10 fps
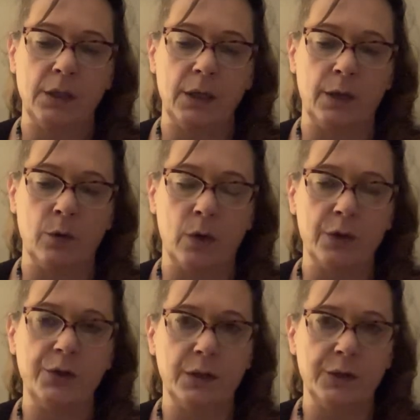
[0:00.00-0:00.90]
In order
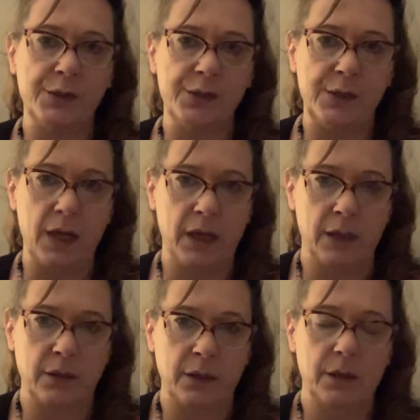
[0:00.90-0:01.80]
to
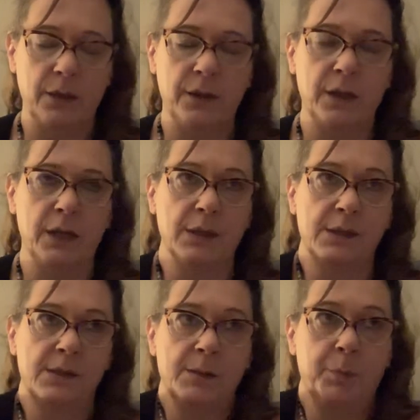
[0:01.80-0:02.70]
understand
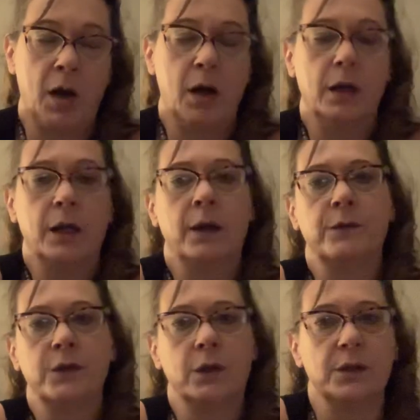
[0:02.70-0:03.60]
this part
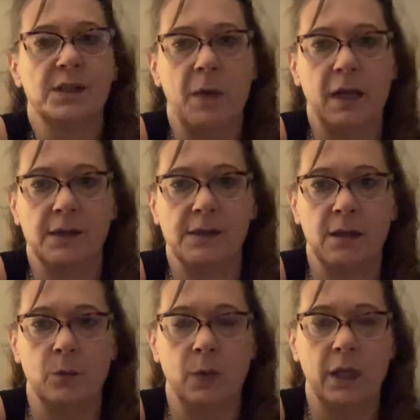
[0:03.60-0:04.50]
of Turtle's
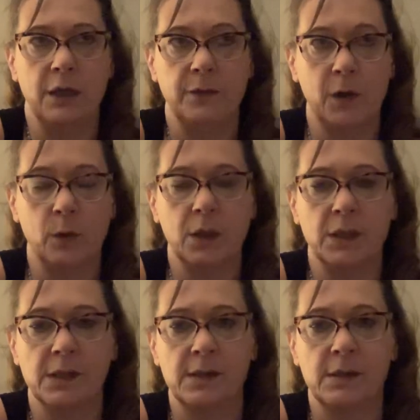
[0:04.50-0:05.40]
medicine, we need to
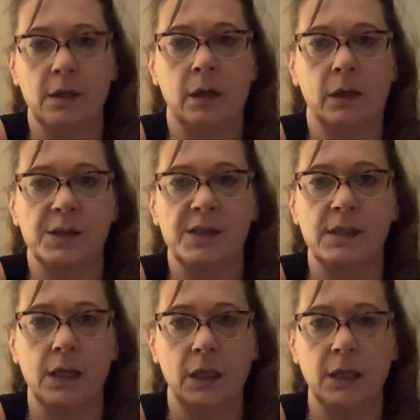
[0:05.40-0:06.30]
focus our
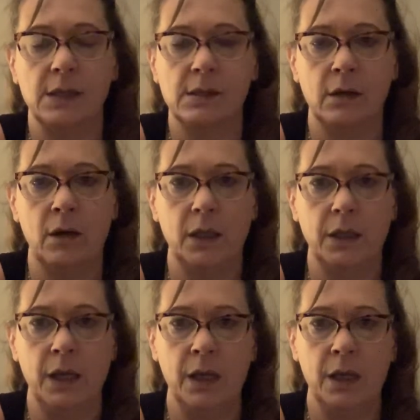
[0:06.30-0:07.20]
studies
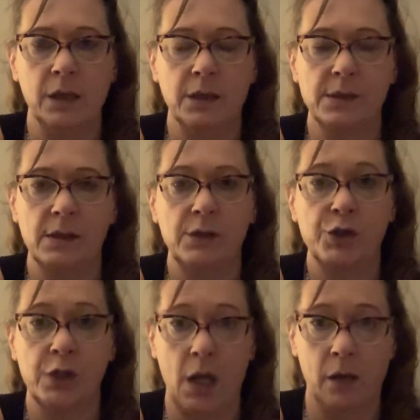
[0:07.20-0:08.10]
on his
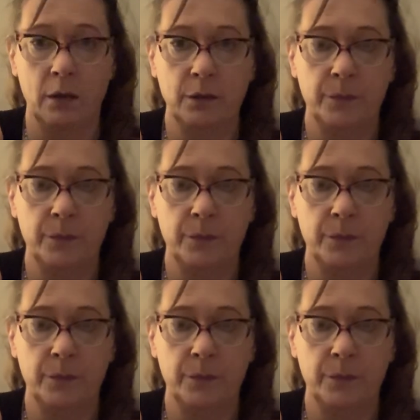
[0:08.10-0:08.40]
shell.